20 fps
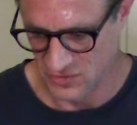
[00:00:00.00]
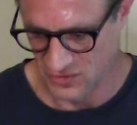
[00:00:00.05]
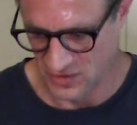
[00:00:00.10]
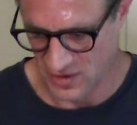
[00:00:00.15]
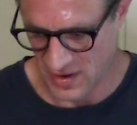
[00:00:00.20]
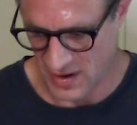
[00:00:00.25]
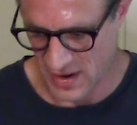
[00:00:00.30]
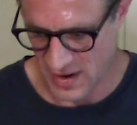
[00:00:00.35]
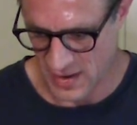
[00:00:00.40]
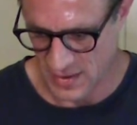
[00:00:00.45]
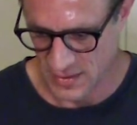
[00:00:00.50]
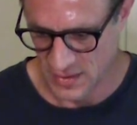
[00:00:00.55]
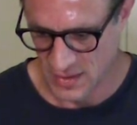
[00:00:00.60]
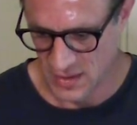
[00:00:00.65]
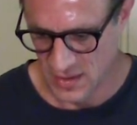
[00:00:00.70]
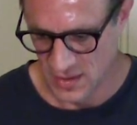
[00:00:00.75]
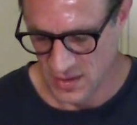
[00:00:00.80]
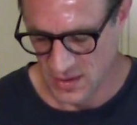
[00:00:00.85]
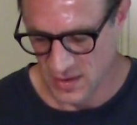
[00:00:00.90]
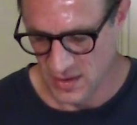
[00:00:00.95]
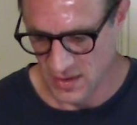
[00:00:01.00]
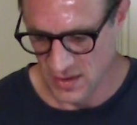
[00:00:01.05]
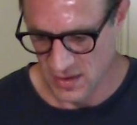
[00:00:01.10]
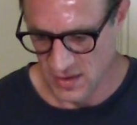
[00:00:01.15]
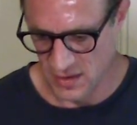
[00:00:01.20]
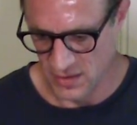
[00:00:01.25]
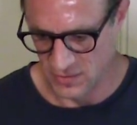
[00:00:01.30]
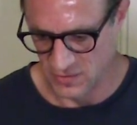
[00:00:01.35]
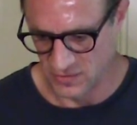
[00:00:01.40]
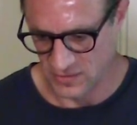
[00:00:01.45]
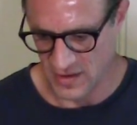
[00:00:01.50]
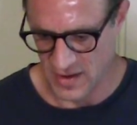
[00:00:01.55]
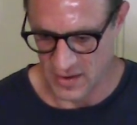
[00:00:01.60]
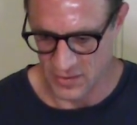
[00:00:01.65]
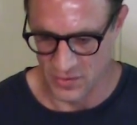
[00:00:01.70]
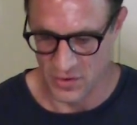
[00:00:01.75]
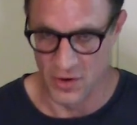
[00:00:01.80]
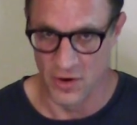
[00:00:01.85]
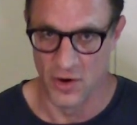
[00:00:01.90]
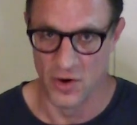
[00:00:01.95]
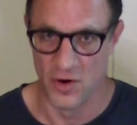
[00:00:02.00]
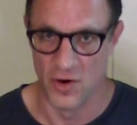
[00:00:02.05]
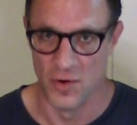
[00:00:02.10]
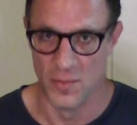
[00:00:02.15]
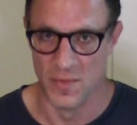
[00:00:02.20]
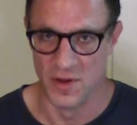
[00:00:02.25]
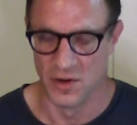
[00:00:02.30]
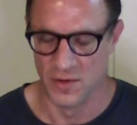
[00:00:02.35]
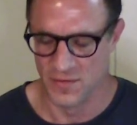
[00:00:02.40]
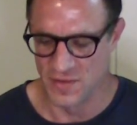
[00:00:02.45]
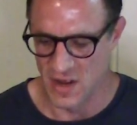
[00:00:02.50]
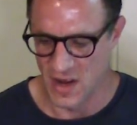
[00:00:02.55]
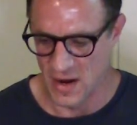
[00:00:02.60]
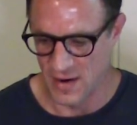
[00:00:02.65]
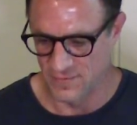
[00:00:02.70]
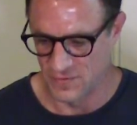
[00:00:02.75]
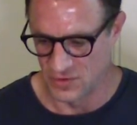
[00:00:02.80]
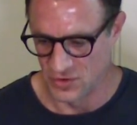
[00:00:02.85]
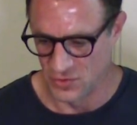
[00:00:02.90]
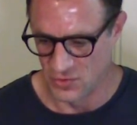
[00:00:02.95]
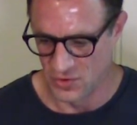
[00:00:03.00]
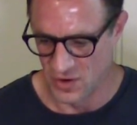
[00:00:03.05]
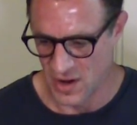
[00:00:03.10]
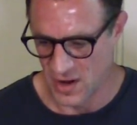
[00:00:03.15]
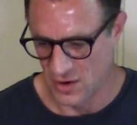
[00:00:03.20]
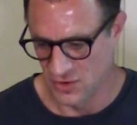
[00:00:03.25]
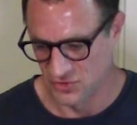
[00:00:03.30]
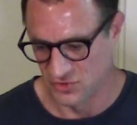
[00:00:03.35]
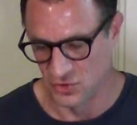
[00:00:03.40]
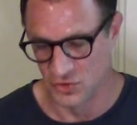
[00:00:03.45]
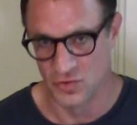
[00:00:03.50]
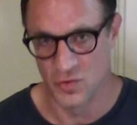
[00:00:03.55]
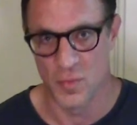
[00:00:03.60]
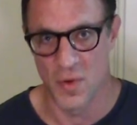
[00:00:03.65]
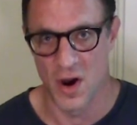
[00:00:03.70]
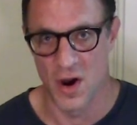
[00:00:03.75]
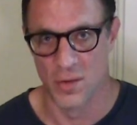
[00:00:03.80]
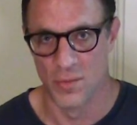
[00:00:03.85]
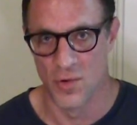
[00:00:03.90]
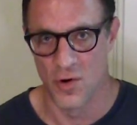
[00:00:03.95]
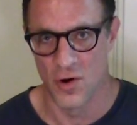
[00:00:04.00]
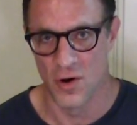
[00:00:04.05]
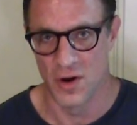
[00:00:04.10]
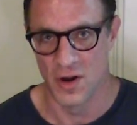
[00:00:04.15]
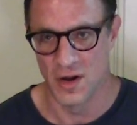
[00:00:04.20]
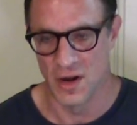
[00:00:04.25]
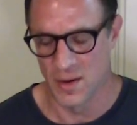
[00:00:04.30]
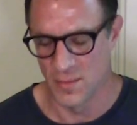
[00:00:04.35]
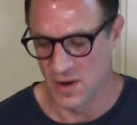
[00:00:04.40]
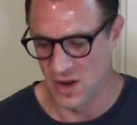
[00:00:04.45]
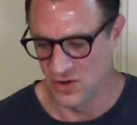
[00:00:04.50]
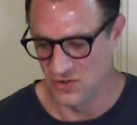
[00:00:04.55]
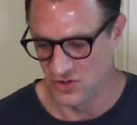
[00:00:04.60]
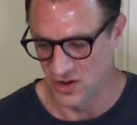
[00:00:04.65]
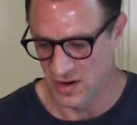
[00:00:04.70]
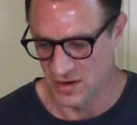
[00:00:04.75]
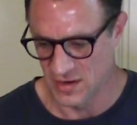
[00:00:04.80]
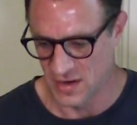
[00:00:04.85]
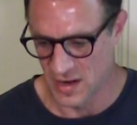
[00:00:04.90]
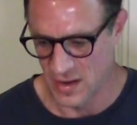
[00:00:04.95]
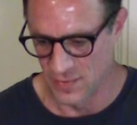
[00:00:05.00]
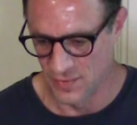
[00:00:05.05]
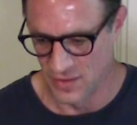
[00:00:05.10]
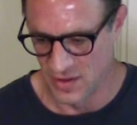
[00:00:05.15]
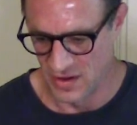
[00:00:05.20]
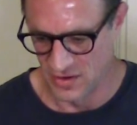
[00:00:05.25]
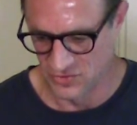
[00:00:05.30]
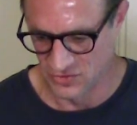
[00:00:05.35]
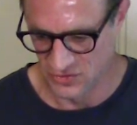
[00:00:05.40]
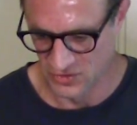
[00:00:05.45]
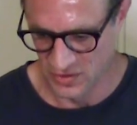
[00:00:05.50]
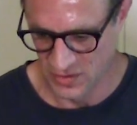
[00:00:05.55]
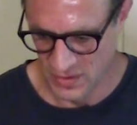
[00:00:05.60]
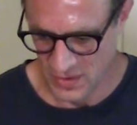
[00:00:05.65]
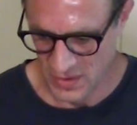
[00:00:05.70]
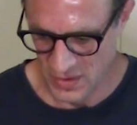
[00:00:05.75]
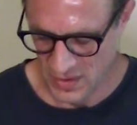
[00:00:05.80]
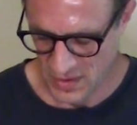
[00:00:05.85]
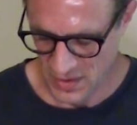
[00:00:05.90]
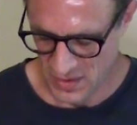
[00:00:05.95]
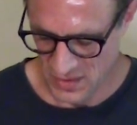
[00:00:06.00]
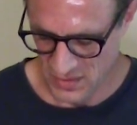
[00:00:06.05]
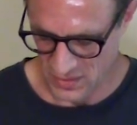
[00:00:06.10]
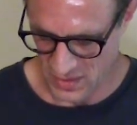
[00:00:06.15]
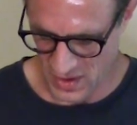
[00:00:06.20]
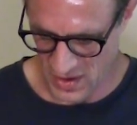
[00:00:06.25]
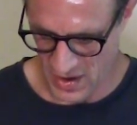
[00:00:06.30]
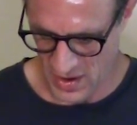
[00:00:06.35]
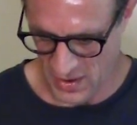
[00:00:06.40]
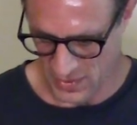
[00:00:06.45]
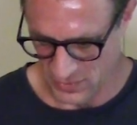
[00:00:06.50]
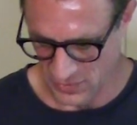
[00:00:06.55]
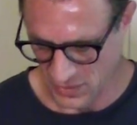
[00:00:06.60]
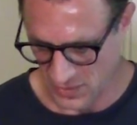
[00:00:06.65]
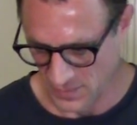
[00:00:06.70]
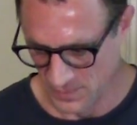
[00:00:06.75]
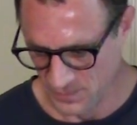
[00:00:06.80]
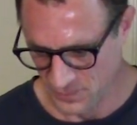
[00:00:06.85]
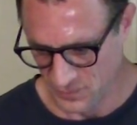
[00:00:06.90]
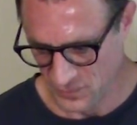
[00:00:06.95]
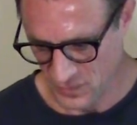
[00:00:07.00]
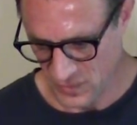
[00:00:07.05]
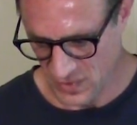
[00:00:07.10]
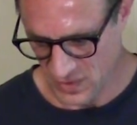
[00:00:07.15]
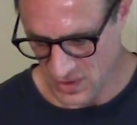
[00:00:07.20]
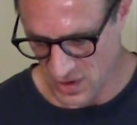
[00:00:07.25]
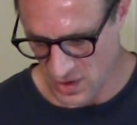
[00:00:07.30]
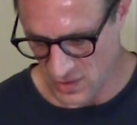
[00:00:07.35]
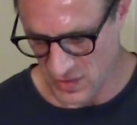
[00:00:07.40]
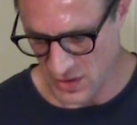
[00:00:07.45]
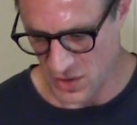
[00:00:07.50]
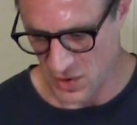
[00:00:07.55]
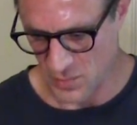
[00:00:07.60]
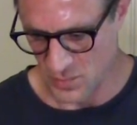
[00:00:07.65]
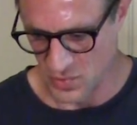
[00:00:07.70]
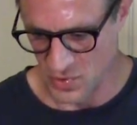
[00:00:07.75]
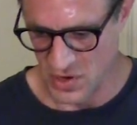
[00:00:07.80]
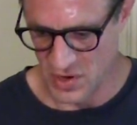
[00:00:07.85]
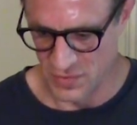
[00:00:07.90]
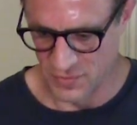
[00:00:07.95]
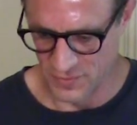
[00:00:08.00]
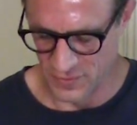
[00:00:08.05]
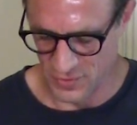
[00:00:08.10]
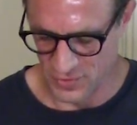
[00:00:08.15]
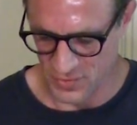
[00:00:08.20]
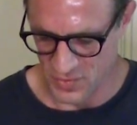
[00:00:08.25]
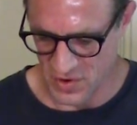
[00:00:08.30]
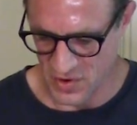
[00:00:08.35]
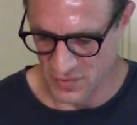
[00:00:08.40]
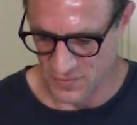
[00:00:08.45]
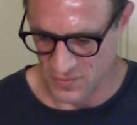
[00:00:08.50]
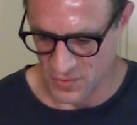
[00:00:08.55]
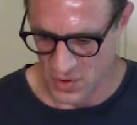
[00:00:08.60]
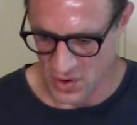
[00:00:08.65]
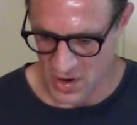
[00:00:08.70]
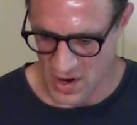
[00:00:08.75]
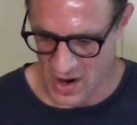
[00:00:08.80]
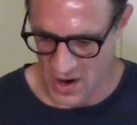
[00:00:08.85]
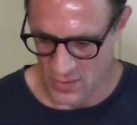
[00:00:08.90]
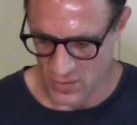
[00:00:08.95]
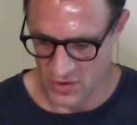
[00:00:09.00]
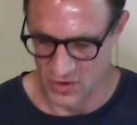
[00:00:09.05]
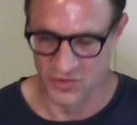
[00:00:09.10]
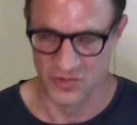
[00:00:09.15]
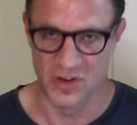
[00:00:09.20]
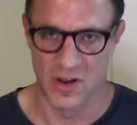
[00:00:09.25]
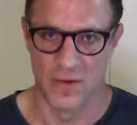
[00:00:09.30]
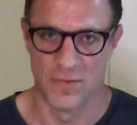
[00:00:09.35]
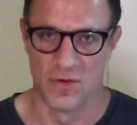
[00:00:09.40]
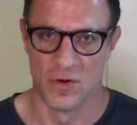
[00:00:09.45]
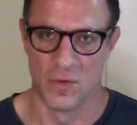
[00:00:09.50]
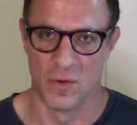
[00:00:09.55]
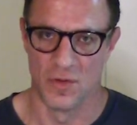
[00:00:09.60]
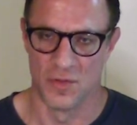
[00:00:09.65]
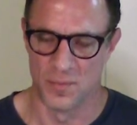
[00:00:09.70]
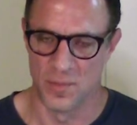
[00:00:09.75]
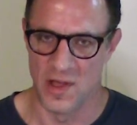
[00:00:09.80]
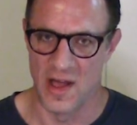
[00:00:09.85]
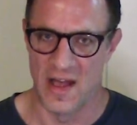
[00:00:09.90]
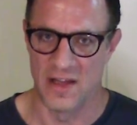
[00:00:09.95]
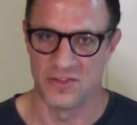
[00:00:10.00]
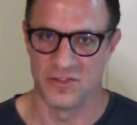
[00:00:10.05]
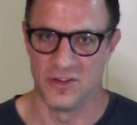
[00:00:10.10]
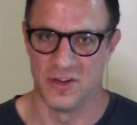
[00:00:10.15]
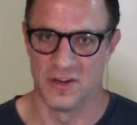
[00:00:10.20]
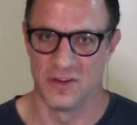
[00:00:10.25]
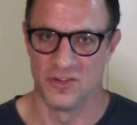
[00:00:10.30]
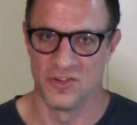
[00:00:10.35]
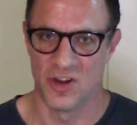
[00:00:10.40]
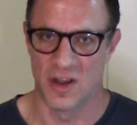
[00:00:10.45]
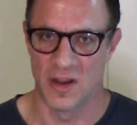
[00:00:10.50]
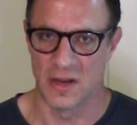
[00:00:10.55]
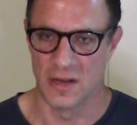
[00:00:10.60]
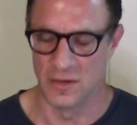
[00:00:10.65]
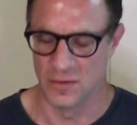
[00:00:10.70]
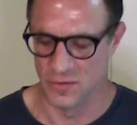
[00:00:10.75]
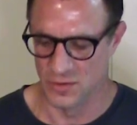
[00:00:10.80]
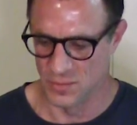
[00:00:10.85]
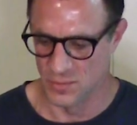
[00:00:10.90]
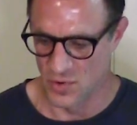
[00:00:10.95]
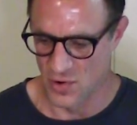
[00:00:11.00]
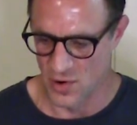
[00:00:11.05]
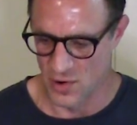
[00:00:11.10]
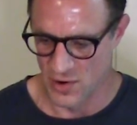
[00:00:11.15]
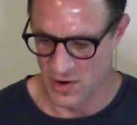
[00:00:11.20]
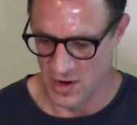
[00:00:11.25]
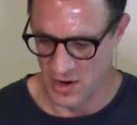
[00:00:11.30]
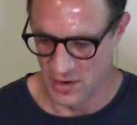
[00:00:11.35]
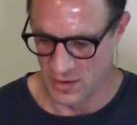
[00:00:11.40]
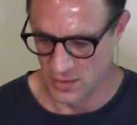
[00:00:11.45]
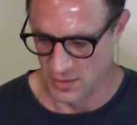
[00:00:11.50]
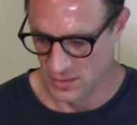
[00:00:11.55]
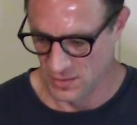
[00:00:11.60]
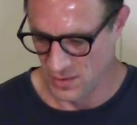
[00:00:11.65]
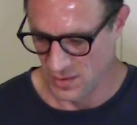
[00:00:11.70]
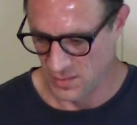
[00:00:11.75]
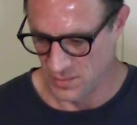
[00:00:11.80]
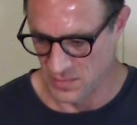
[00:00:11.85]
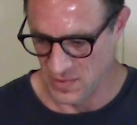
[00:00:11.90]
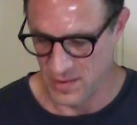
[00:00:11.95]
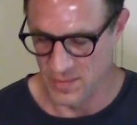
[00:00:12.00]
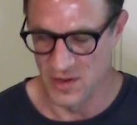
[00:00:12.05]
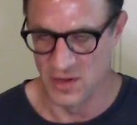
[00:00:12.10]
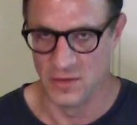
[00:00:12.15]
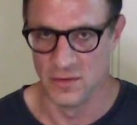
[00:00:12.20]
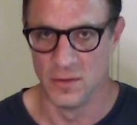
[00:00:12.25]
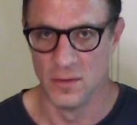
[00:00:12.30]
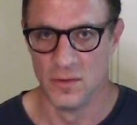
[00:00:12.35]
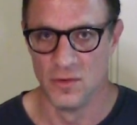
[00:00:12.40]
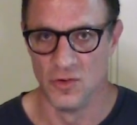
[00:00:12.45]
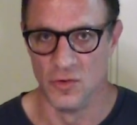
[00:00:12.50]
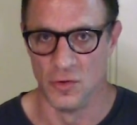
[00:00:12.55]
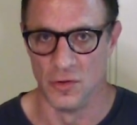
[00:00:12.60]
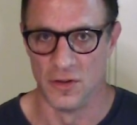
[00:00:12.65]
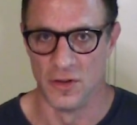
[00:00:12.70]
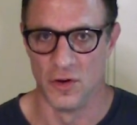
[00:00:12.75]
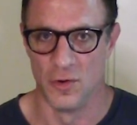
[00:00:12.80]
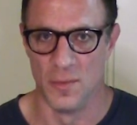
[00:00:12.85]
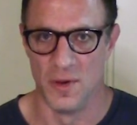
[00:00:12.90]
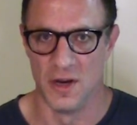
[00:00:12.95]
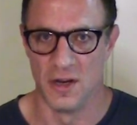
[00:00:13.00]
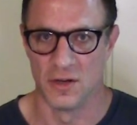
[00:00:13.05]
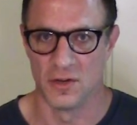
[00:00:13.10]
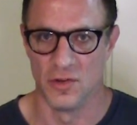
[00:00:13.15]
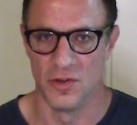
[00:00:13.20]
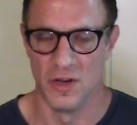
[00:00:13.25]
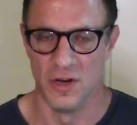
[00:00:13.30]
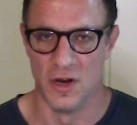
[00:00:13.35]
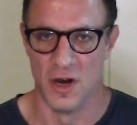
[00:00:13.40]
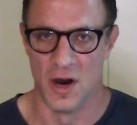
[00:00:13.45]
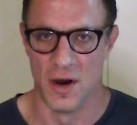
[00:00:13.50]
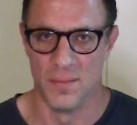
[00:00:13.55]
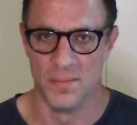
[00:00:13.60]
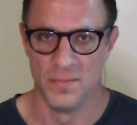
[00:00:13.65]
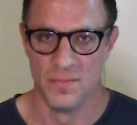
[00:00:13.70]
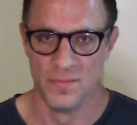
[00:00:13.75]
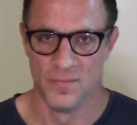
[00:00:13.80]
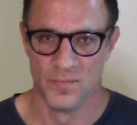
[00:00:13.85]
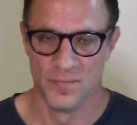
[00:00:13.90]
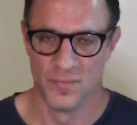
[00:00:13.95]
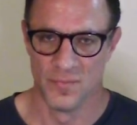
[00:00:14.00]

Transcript: say it's, I don't know, middle of the afternoon now, so tomorrow morning I may check on this, and I'll let it breathe for 3 or 4 hours, cover it with plastic, check it in the morning, maybe do a little bit of cleanup,